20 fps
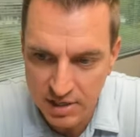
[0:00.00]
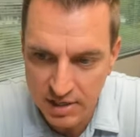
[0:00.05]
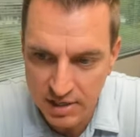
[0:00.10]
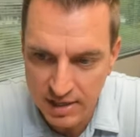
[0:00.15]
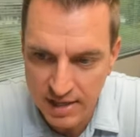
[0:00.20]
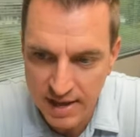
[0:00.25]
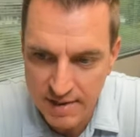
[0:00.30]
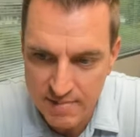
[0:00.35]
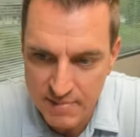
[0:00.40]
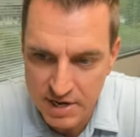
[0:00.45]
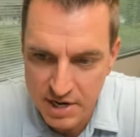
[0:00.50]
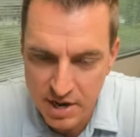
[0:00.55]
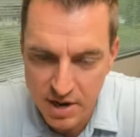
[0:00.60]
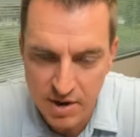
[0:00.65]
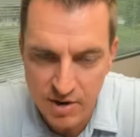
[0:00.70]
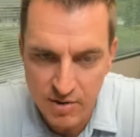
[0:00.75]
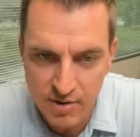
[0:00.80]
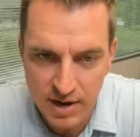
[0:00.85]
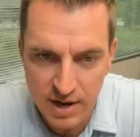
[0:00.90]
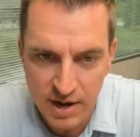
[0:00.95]
let me
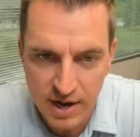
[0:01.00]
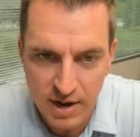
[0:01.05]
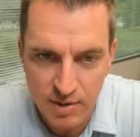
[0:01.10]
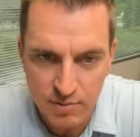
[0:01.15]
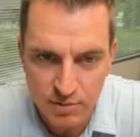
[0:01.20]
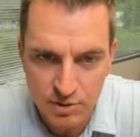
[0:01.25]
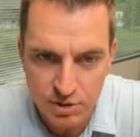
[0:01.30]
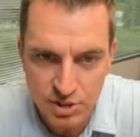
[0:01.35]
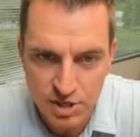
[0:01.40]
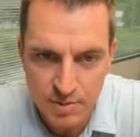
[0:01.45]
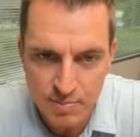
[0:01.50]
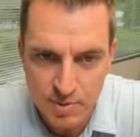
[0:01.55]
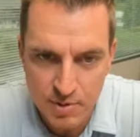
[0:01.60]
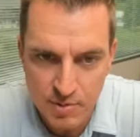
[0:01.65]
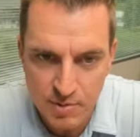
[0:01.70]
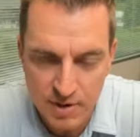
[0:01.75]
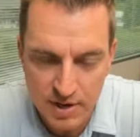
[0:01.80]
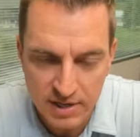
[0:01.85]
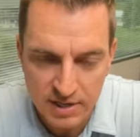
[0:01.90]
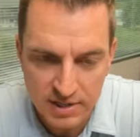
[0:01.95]
know and I will ship
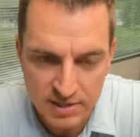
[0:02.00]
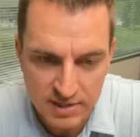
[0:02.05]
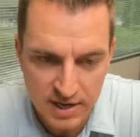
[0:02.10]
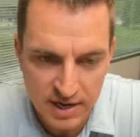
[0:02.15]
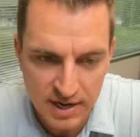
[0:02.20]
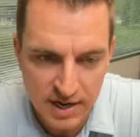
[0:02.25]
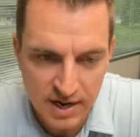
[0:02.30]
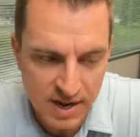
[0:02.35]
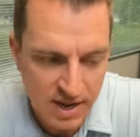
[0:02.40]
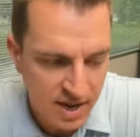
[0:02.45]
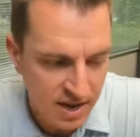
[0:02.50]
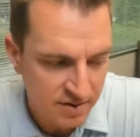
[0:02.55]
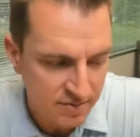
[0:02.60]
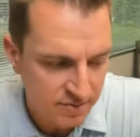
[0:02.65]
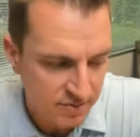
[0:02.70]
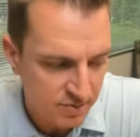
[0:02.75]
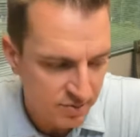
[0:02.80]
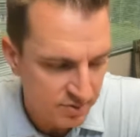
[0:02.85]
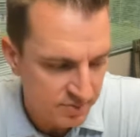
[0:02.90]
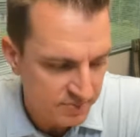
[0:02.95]
you one because I got a
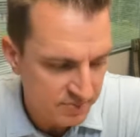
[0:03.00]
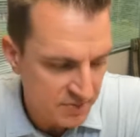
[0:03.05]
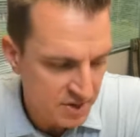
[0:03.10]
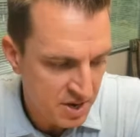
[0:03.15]
handful.